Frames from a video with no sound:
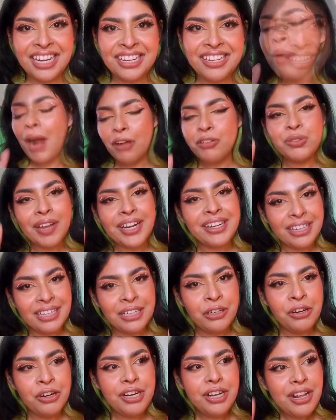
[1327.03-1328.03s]
The browns were really
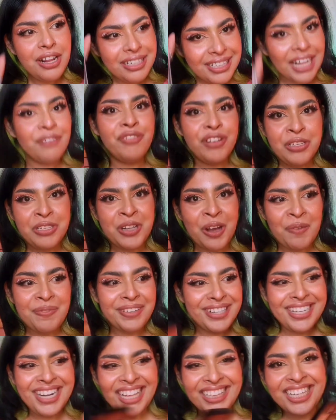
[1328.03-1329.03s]
good, then full stop.
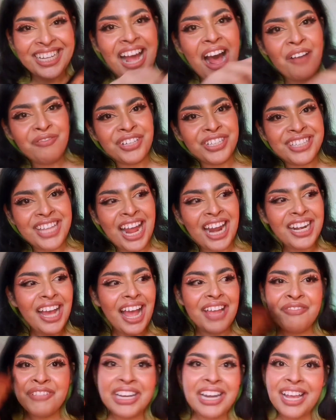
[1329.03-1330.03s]
Nothing after that.
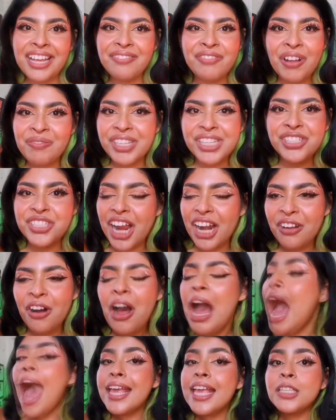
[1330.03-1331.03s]
I feel like from this shadow,
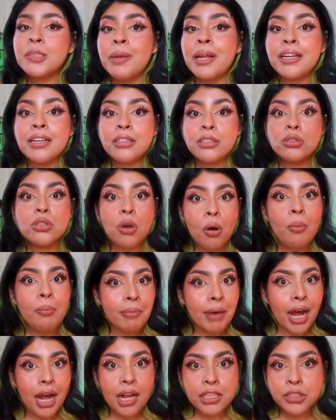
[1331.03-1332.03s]
I expected so
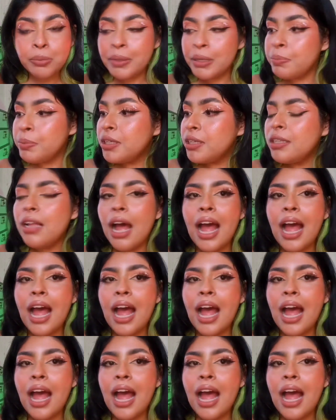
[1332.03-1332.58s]
much, people.